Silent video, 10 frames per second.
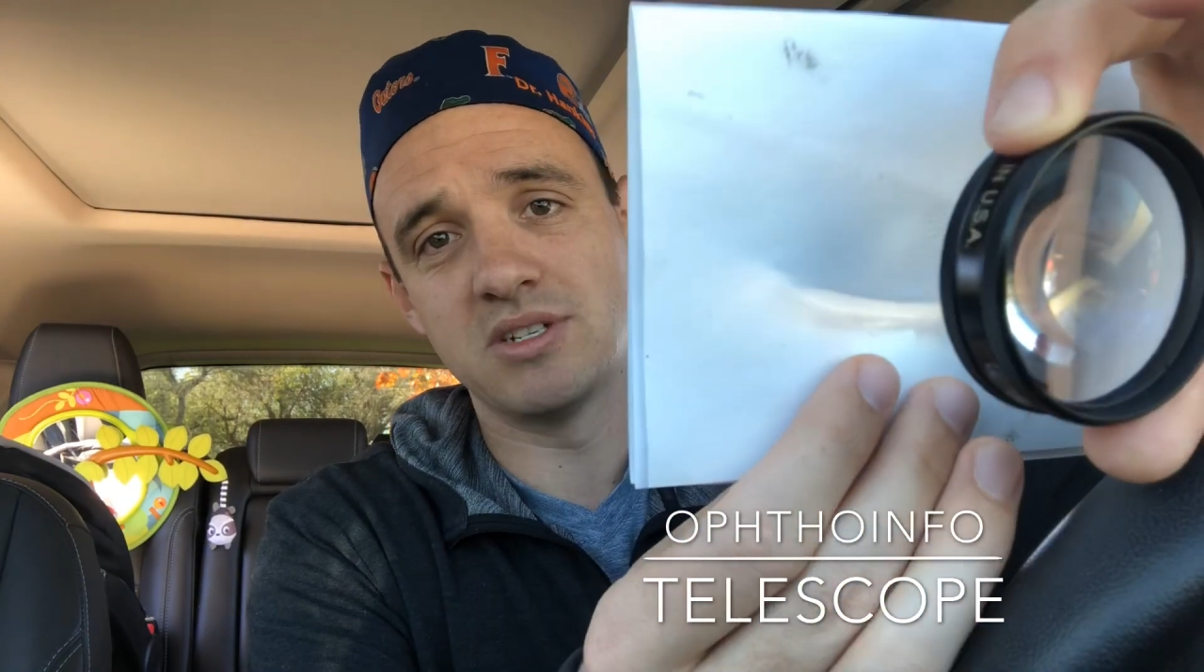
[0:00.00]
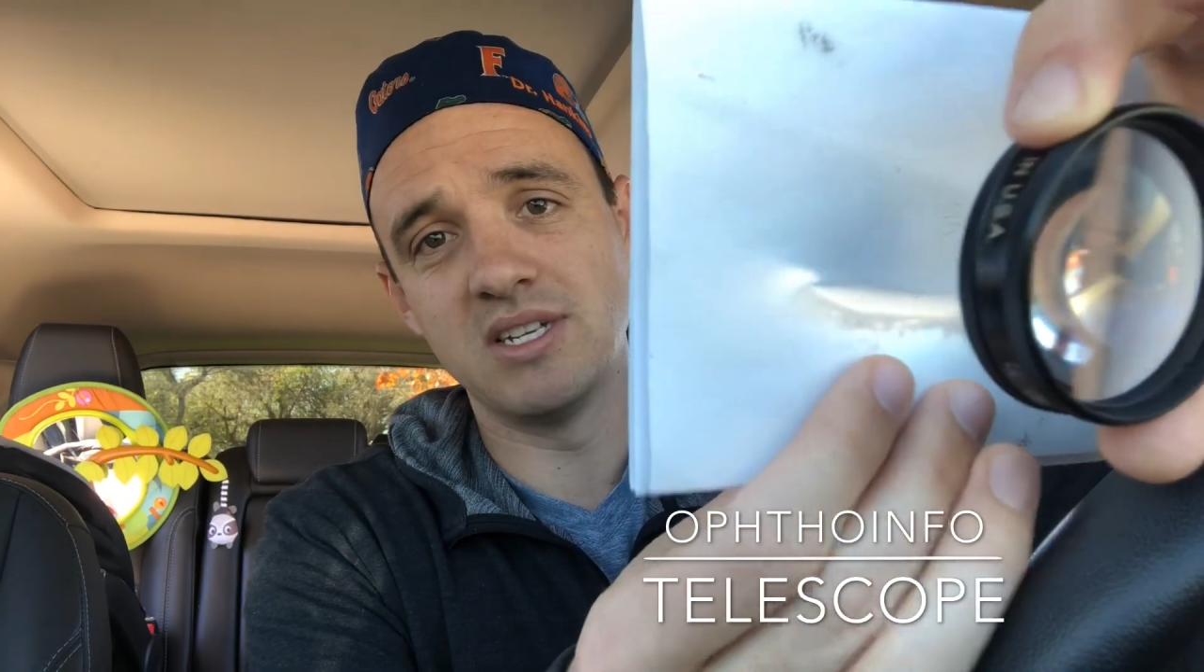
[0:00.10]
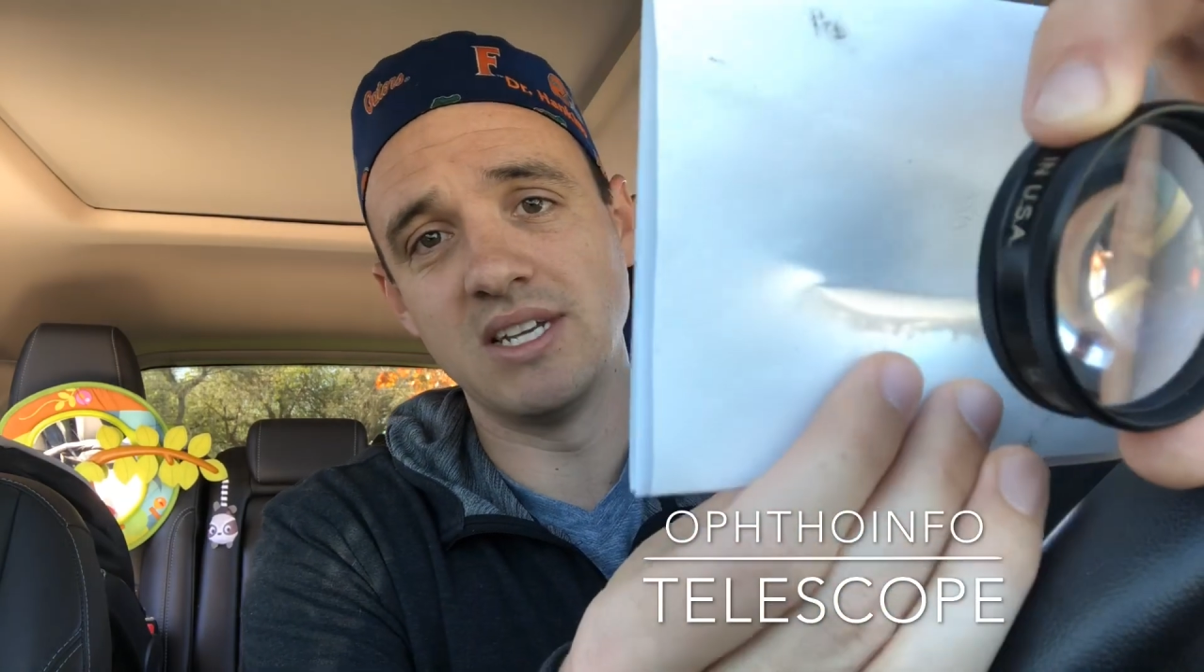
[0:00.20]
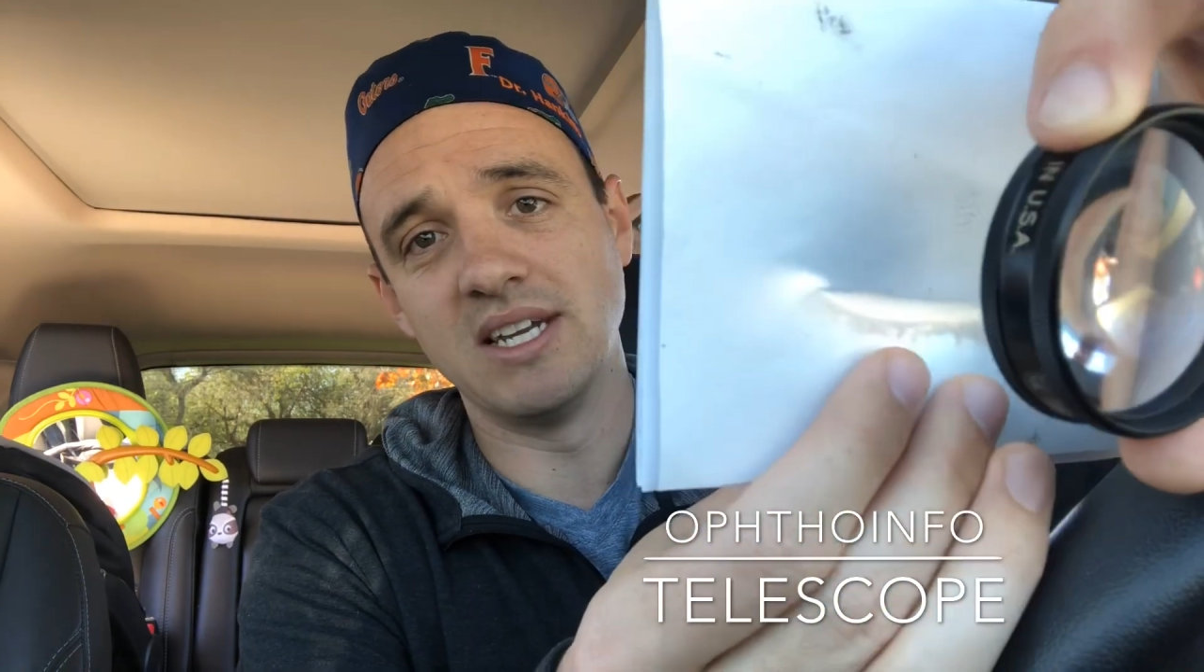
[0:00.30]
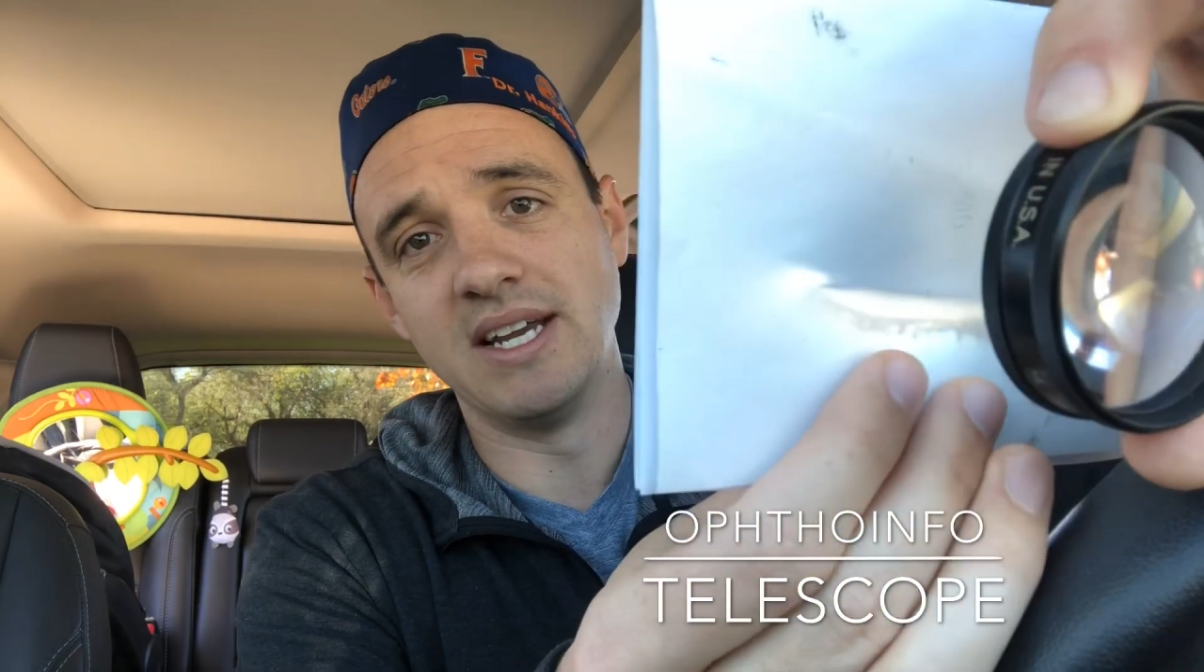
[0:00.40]

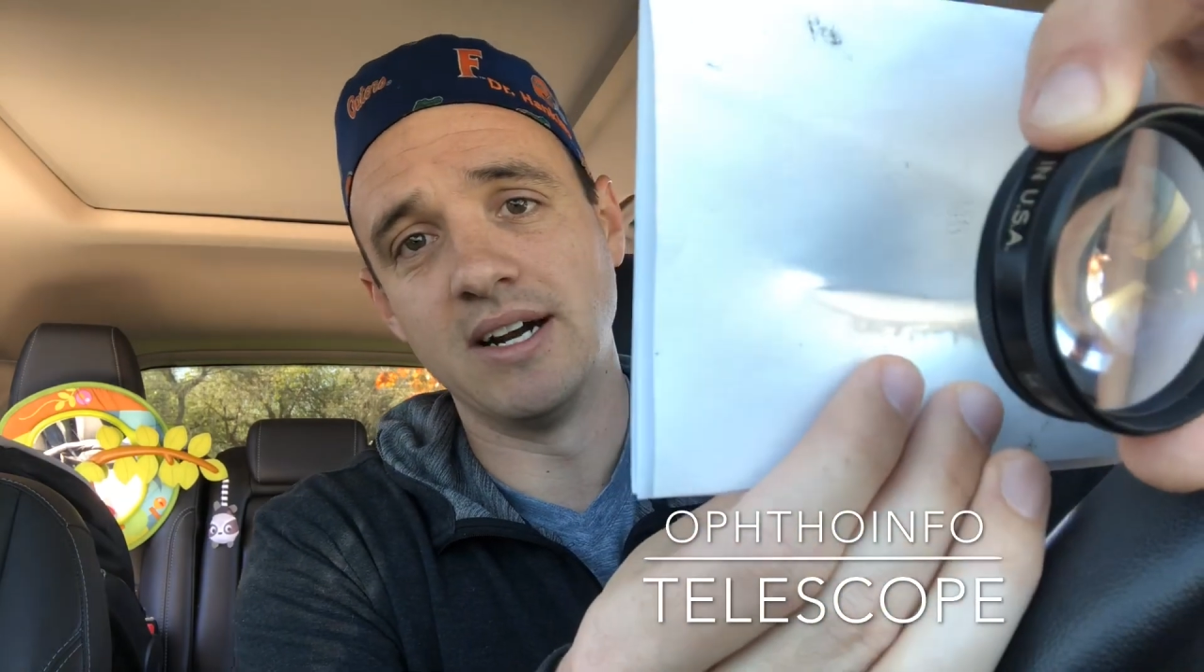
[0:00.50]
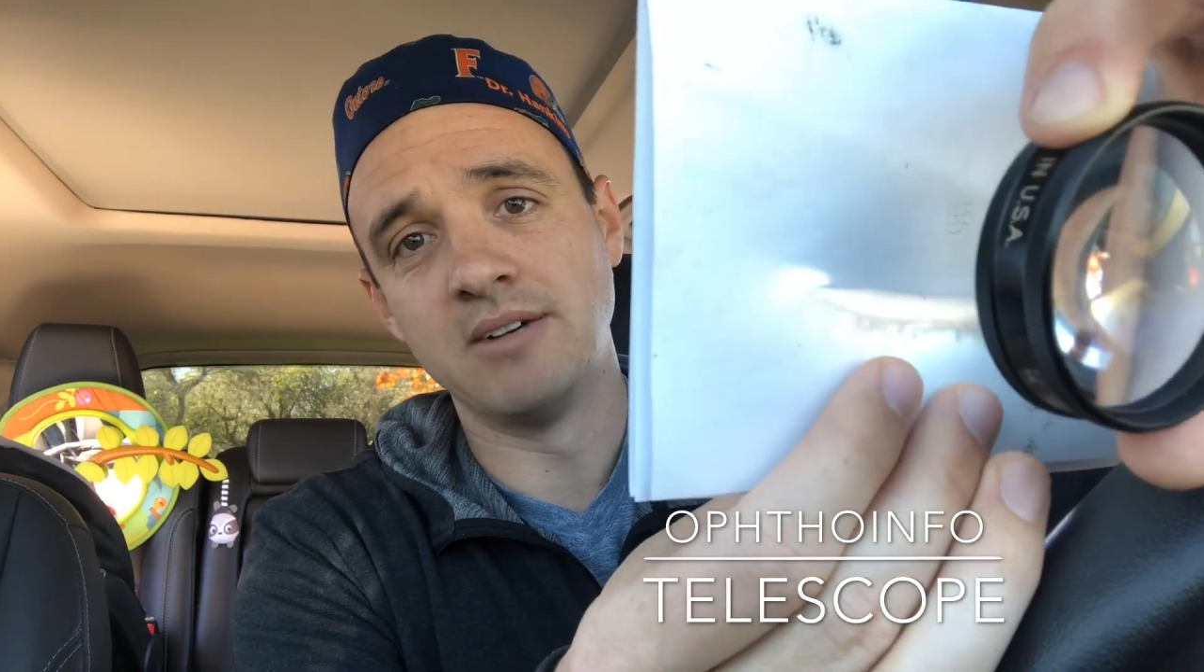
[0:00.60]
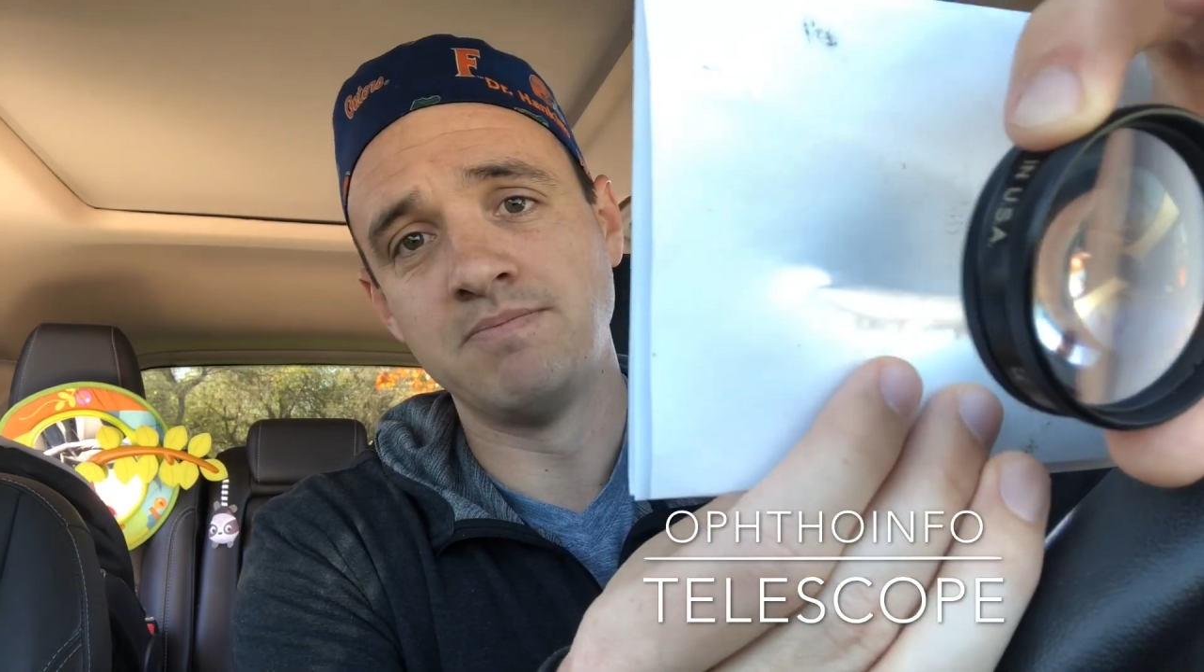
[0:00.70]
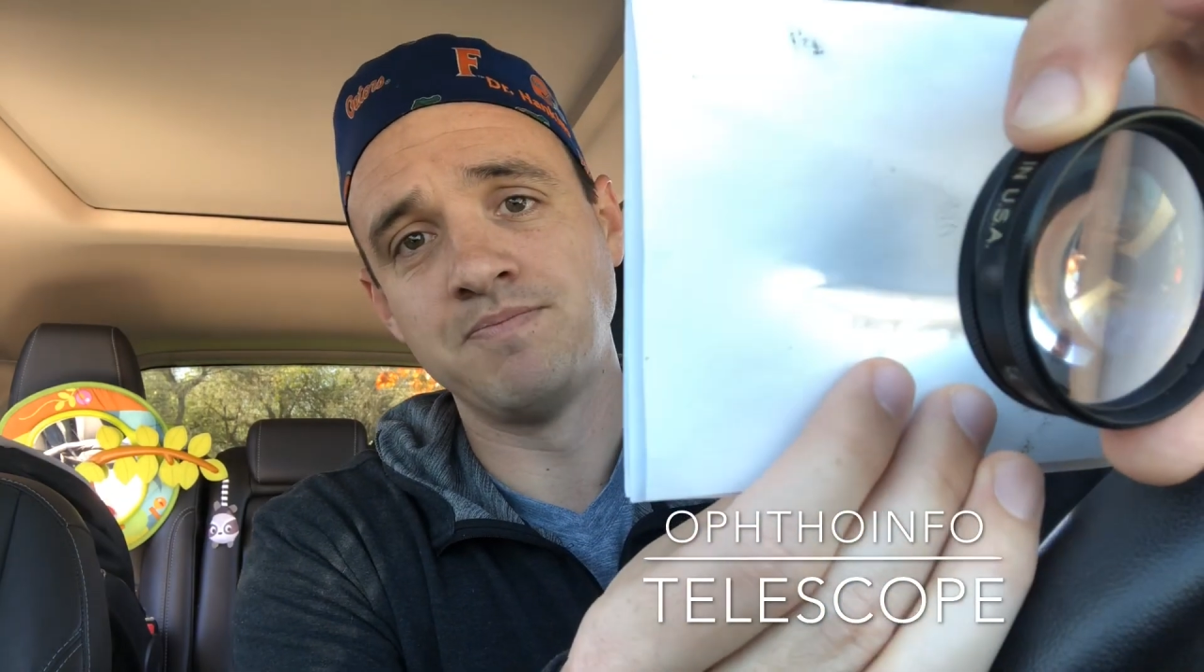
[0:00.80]
seeing here.